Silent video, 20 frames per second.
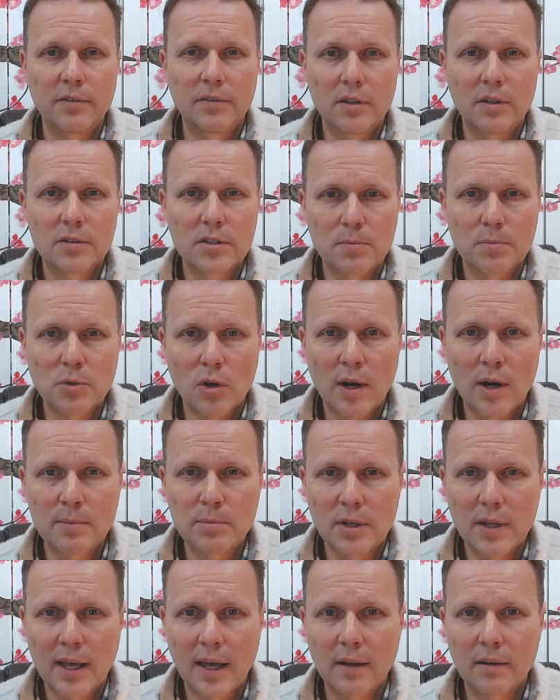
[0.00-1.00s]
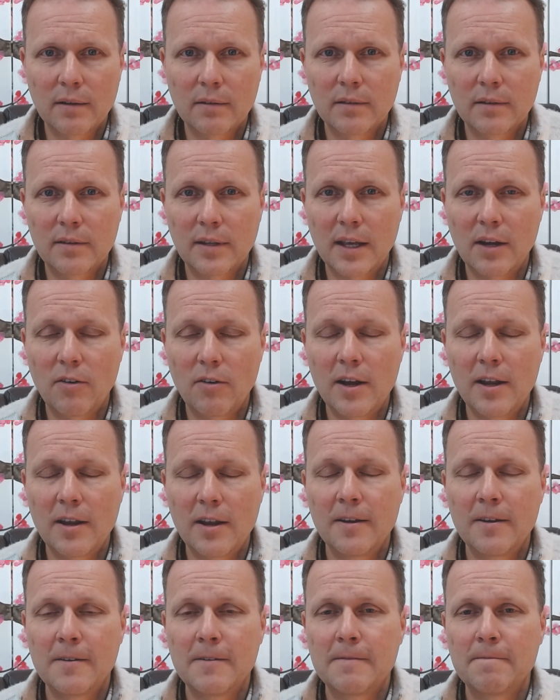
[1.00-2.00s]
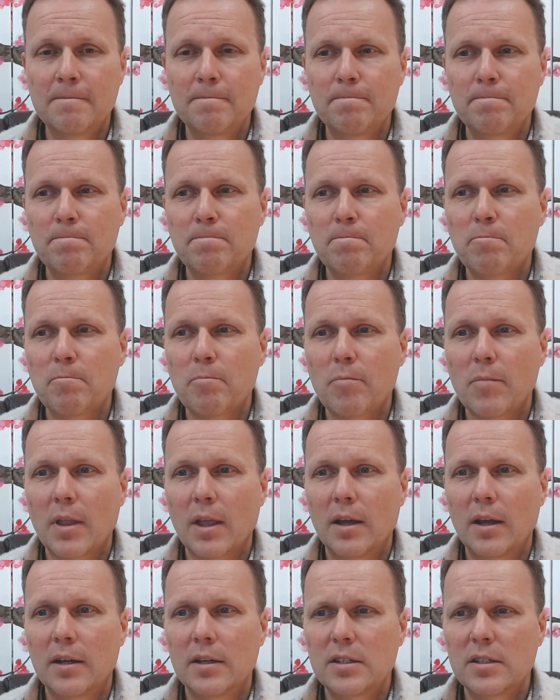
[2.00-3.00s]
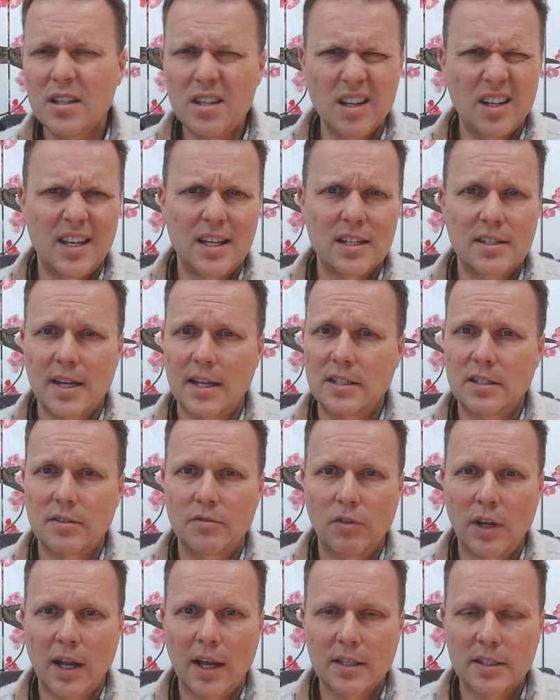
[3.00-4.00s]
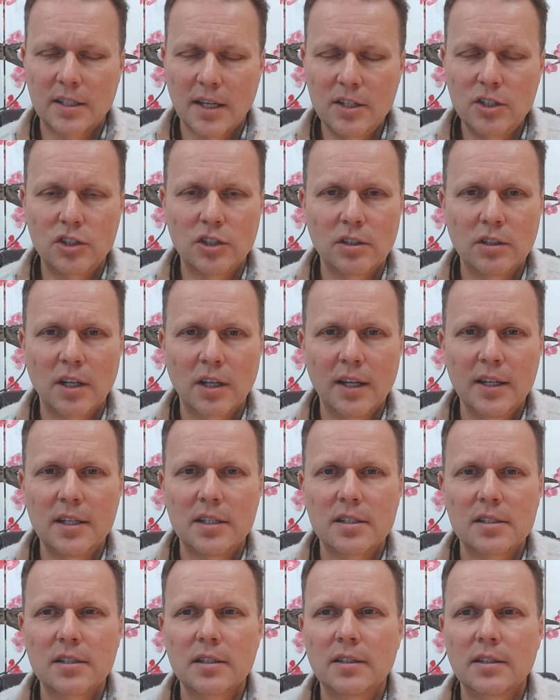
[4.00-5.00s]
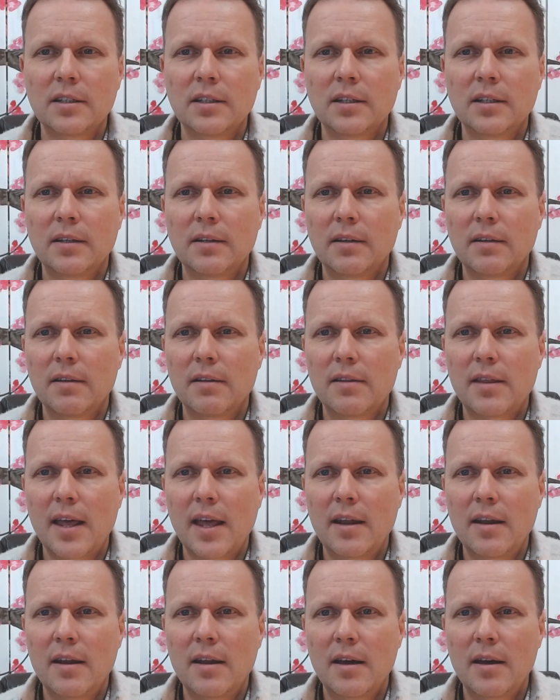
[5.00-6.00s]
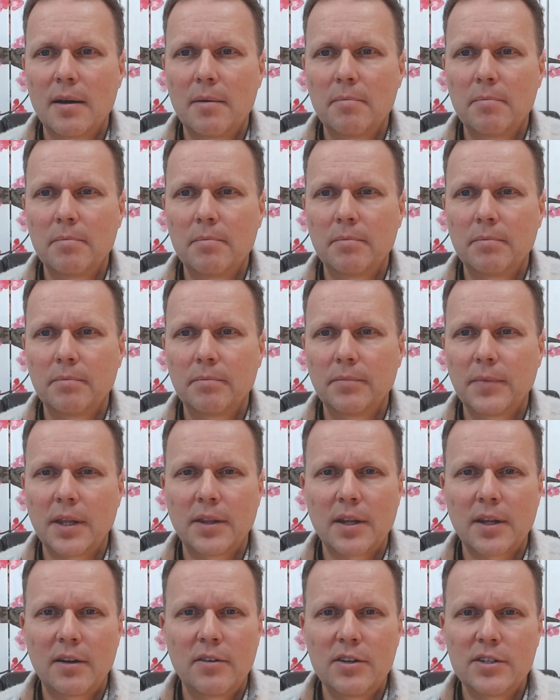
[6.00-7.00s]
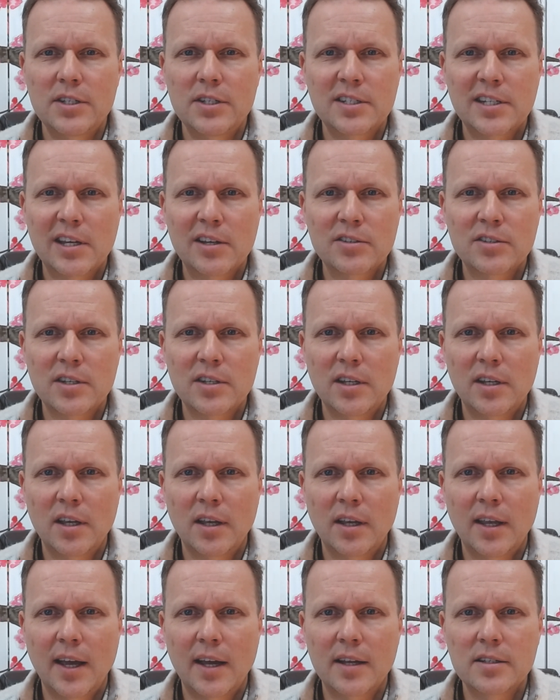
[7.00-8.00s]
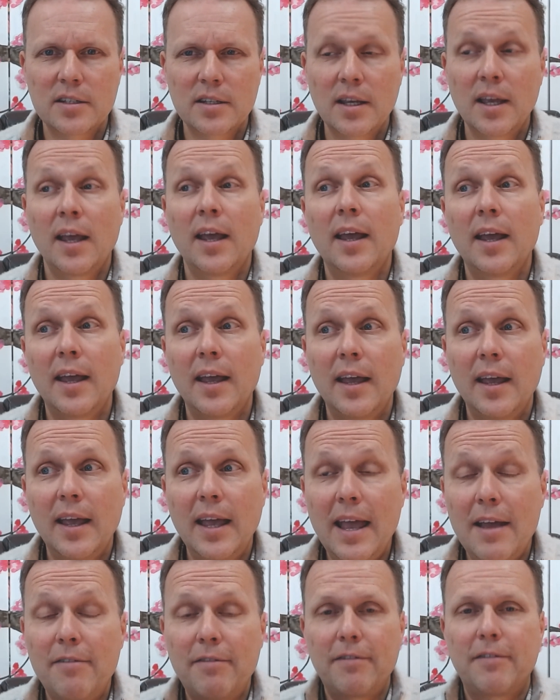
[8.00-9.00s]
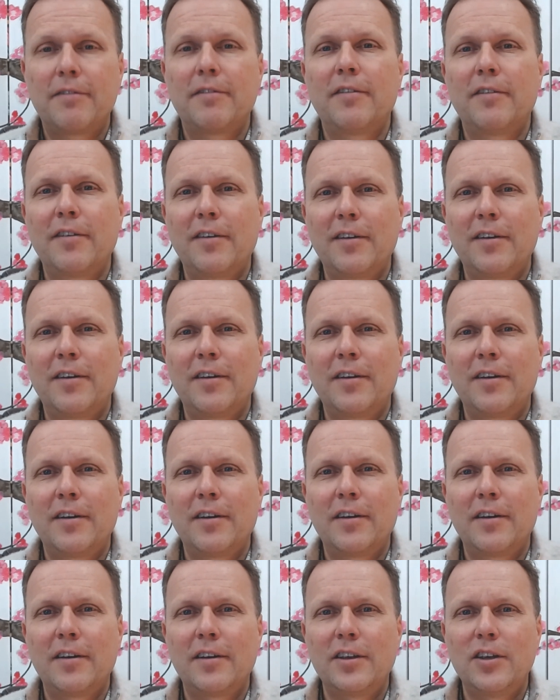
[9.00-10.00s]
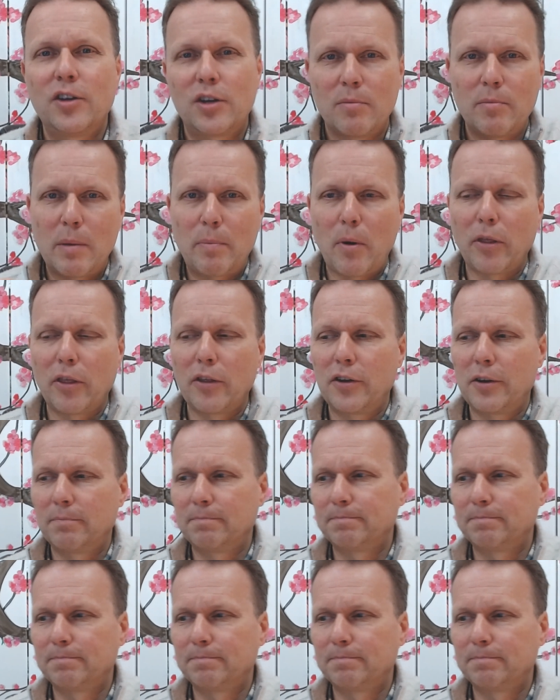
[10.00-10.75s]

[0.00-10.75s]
you subscribe to that theory, certainly a state of relaxation at least, then there are easy skills that you can get if you can be bothered.